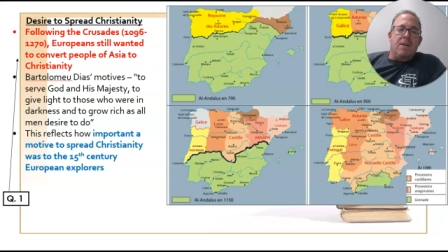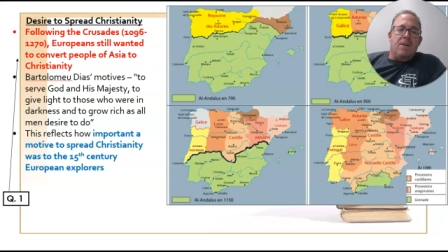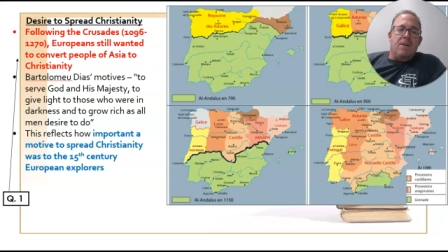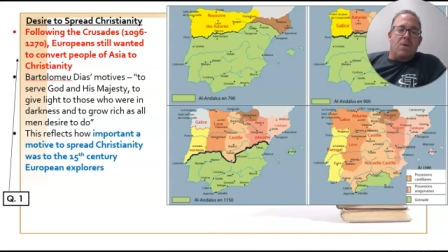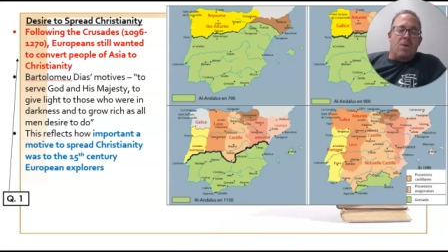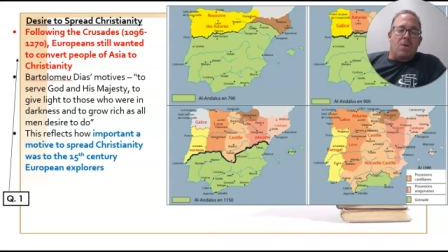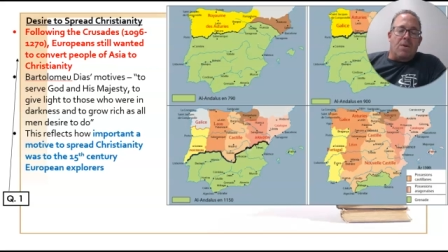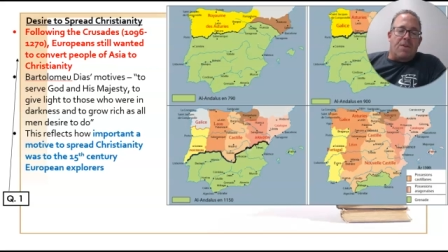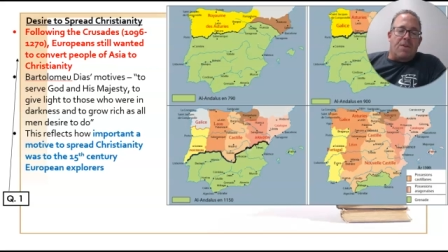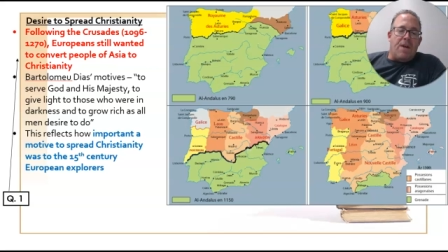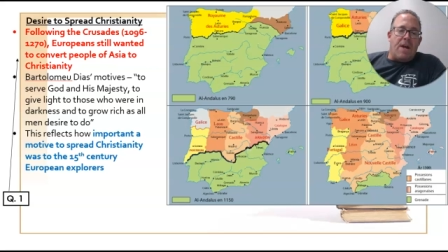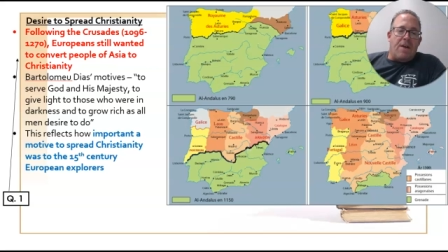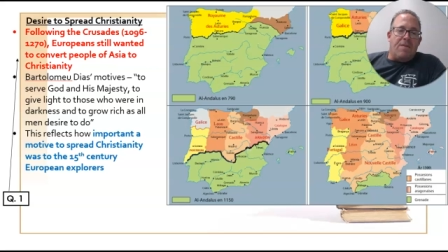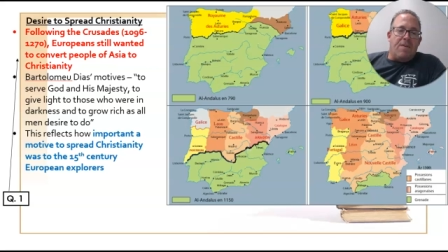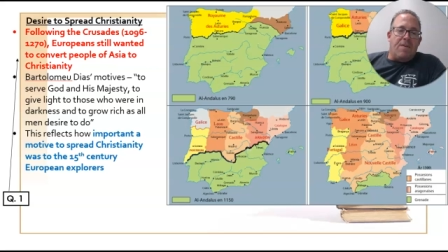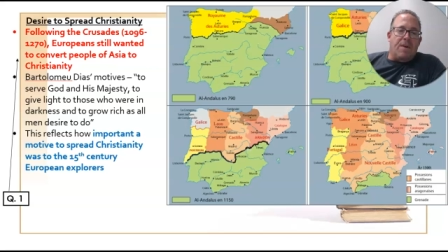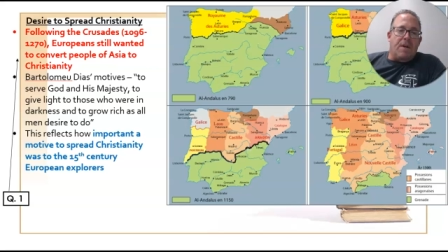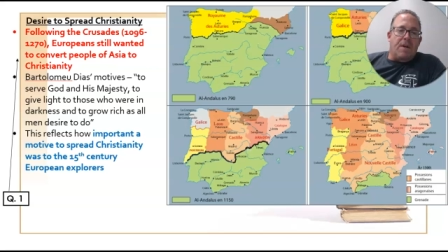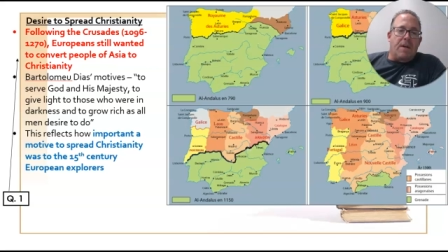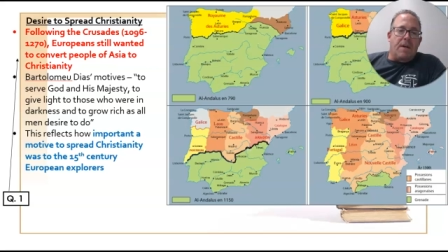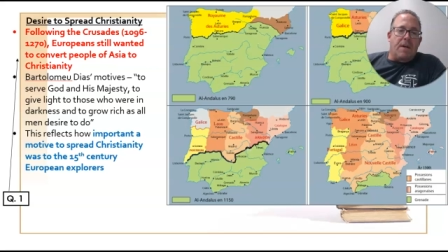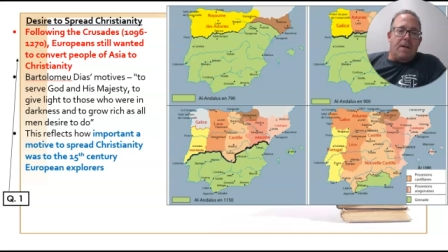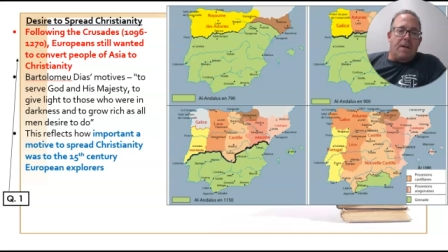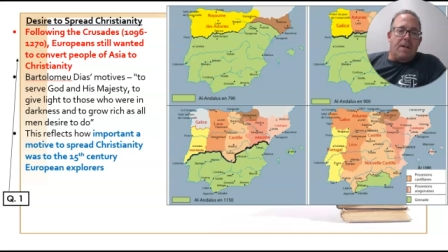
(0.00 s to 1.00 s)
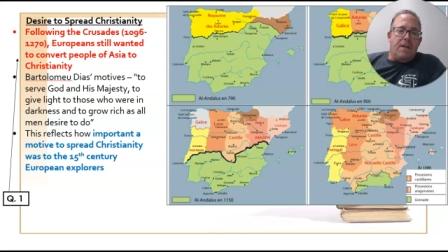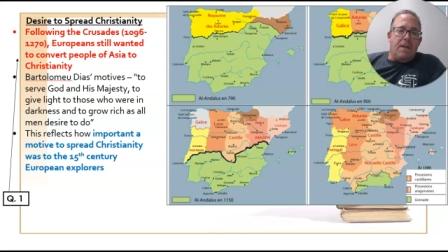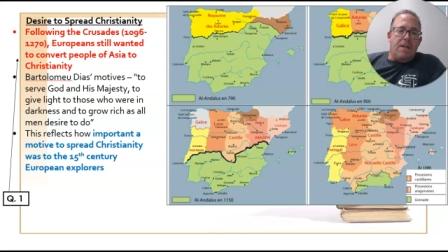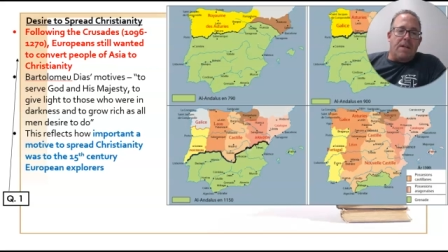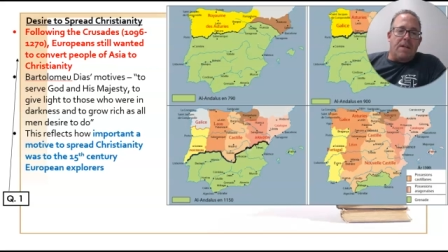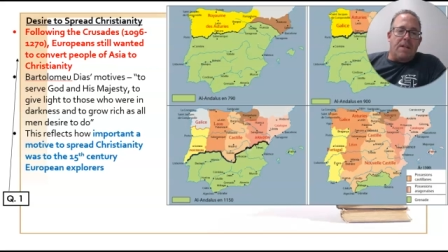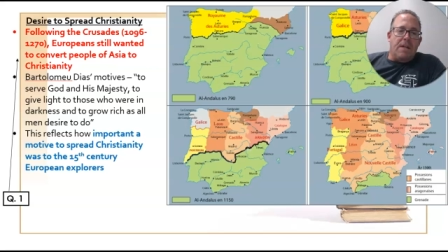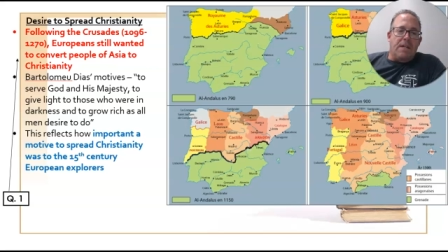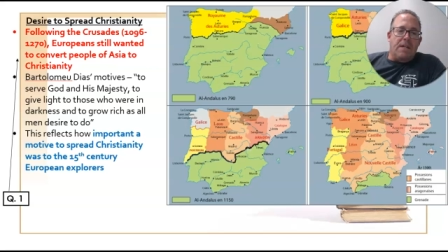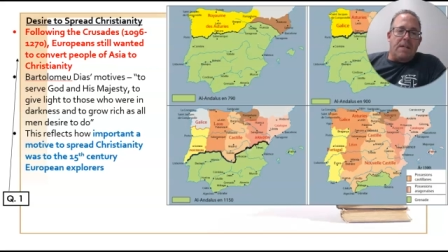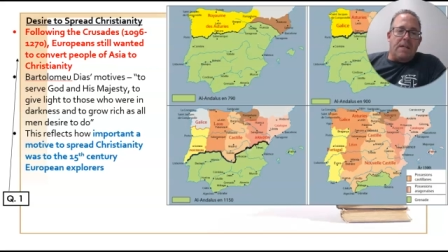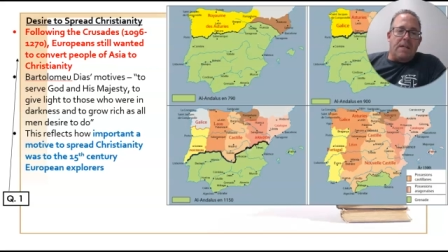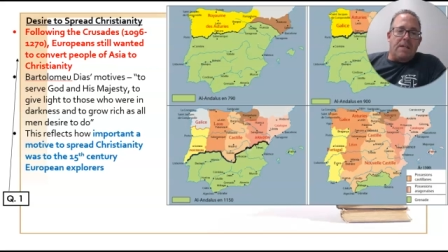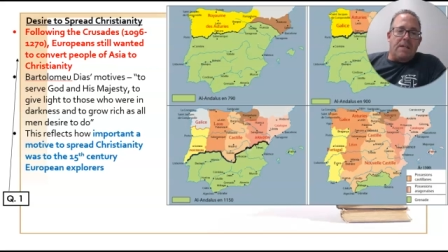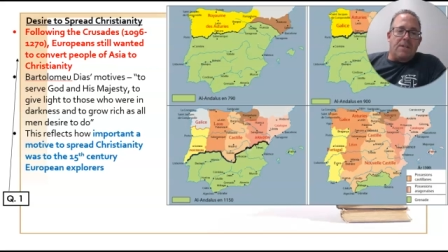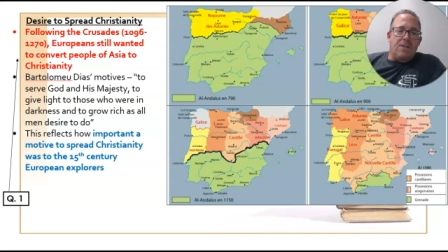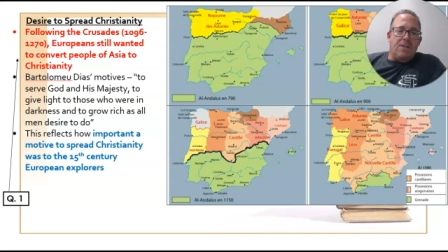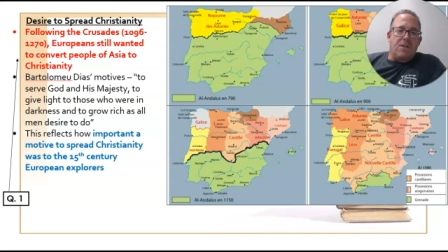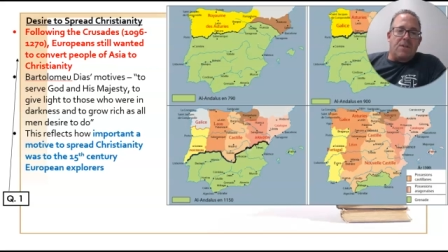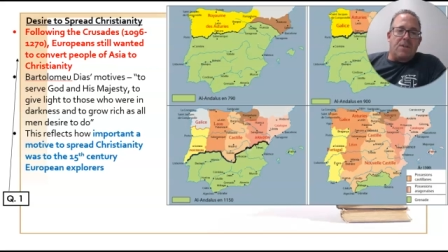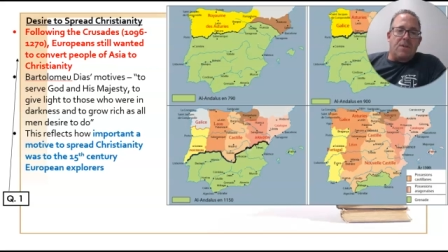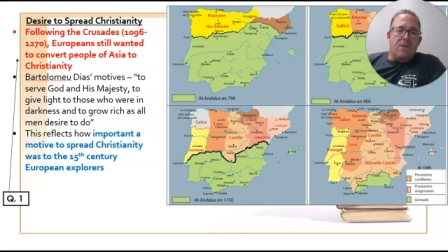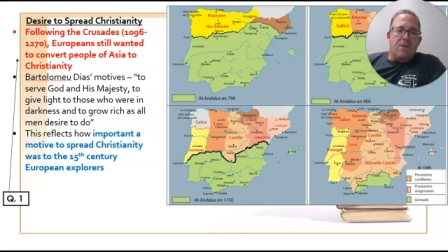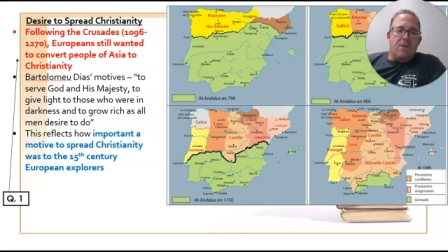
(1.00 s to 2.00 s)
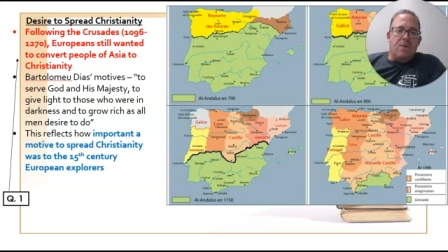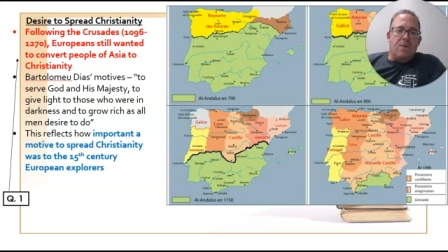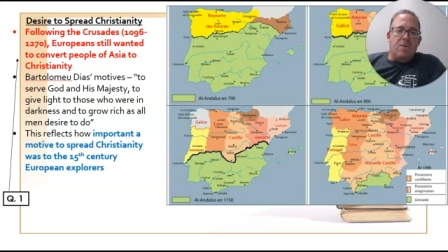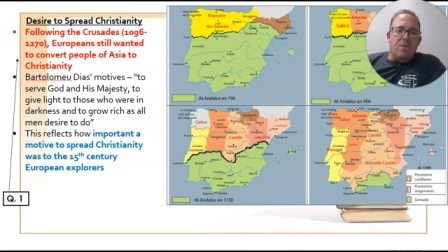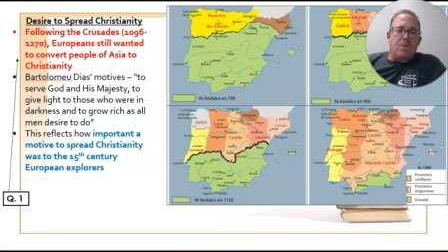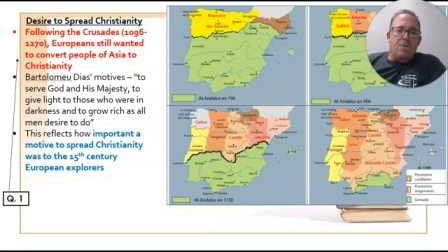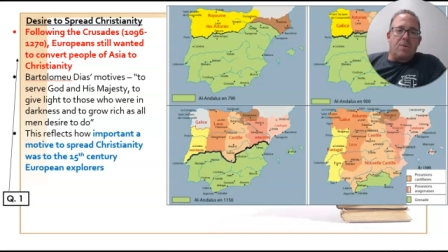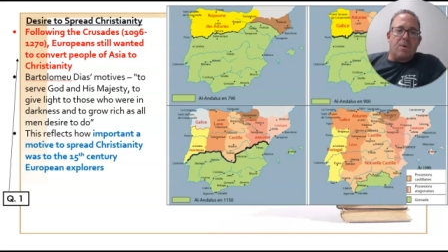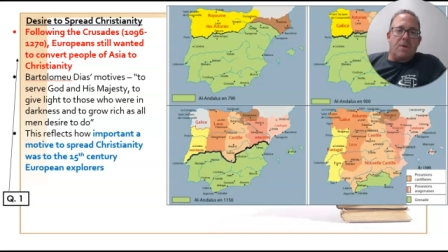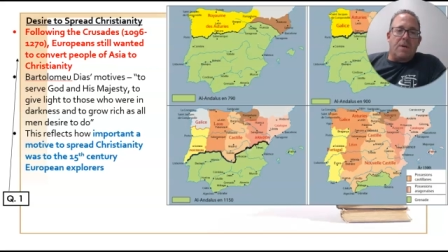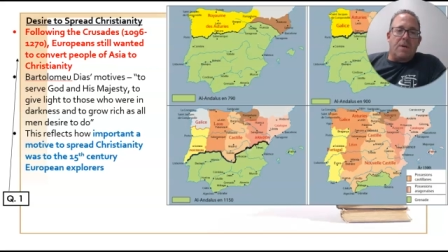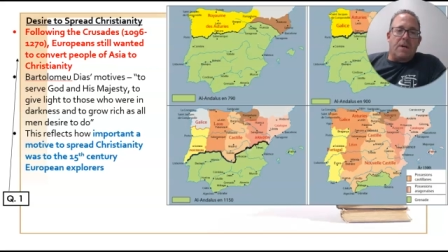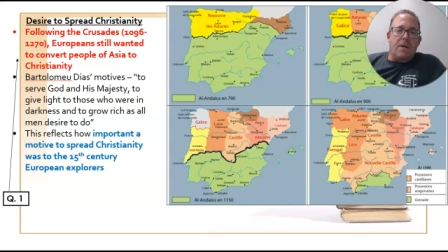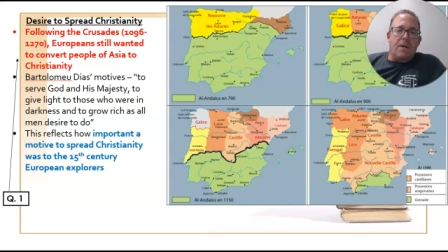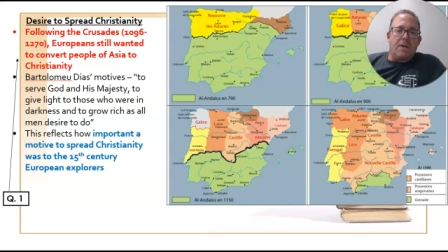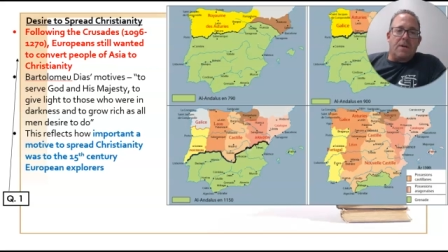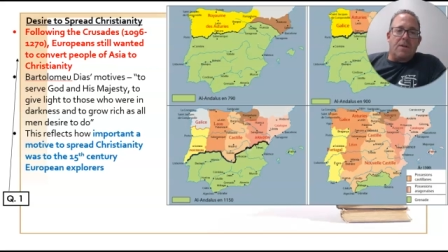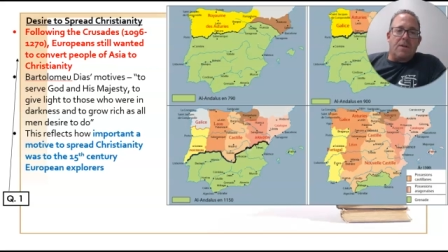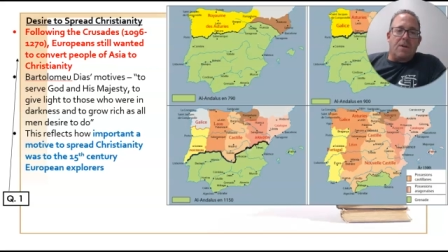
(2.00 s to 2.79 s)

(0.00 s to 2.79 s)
North Africa, and then into uh,